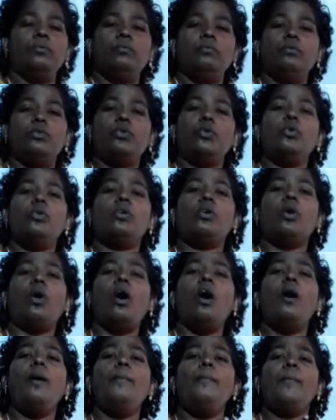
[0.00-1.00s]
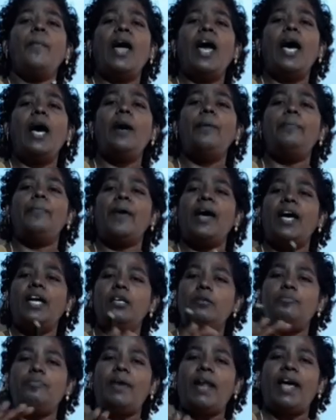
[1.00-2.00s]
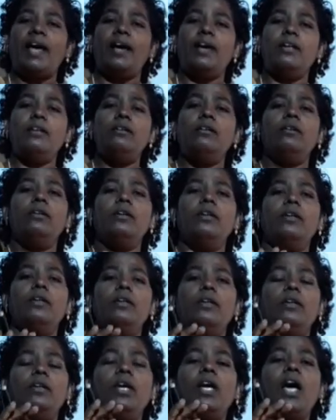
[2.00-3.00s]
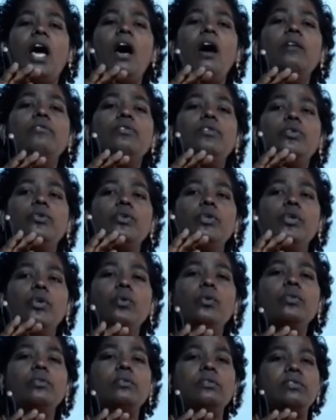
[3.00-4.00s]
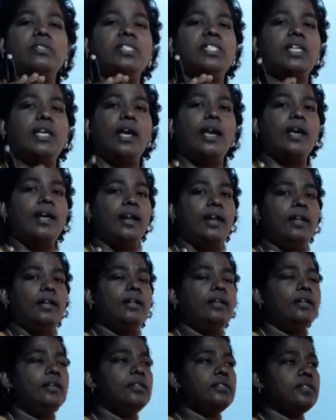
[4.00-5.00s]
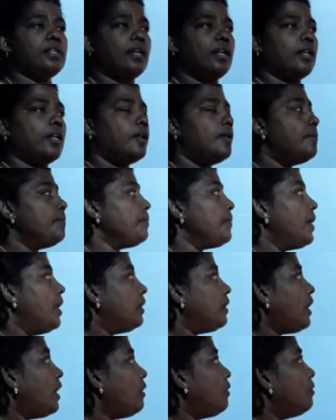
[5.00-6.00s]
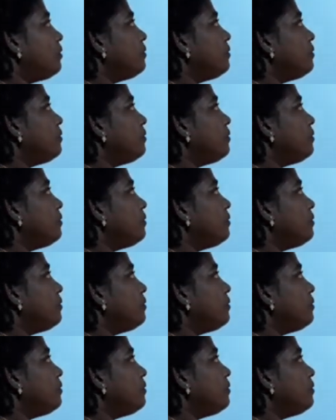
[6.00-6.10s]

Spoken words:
to draw map and plan. You have to use scale, is it? Now,